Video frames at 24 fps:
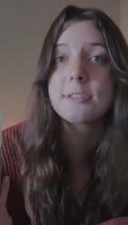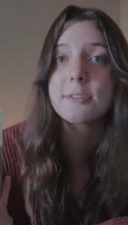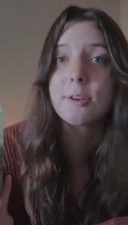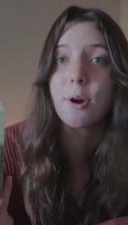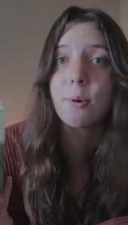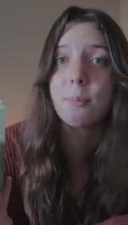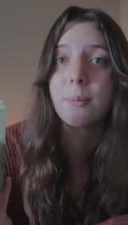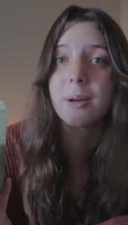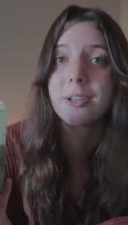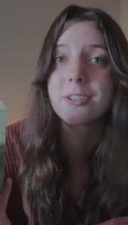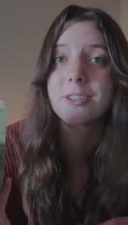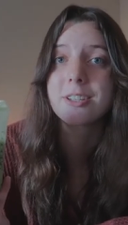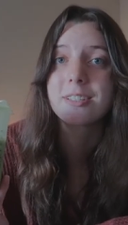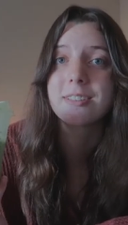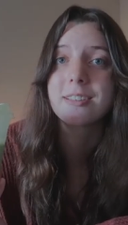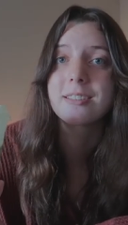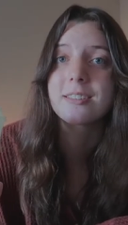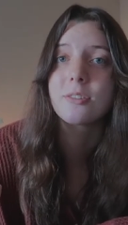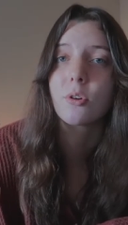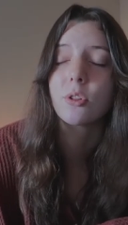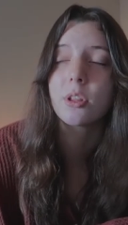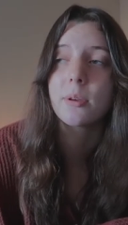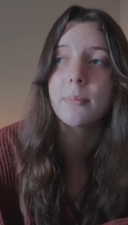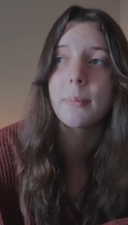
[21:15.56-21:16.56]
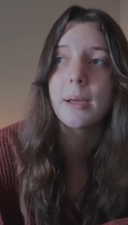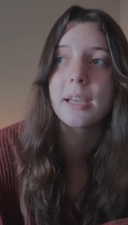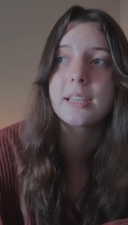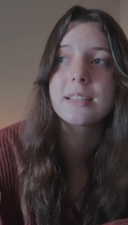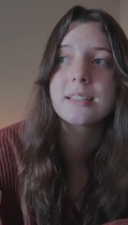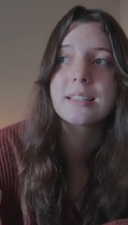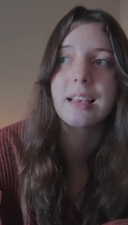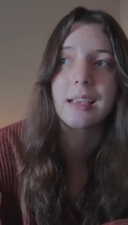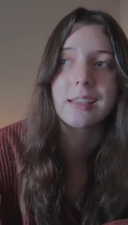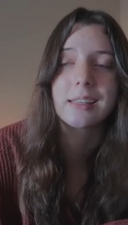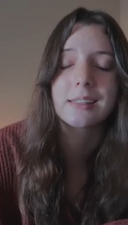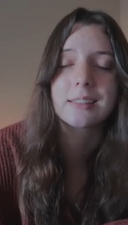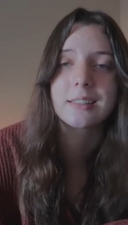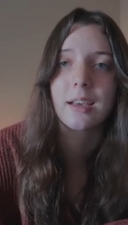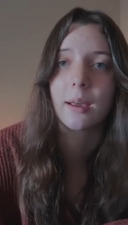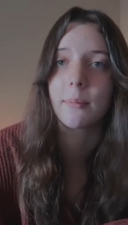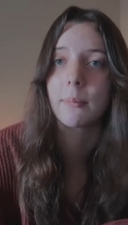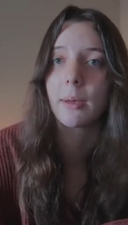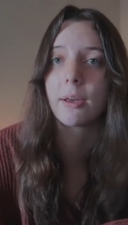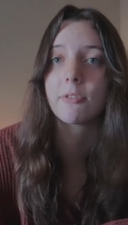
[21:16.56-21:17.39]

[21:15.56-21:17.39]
so much. This is only my second time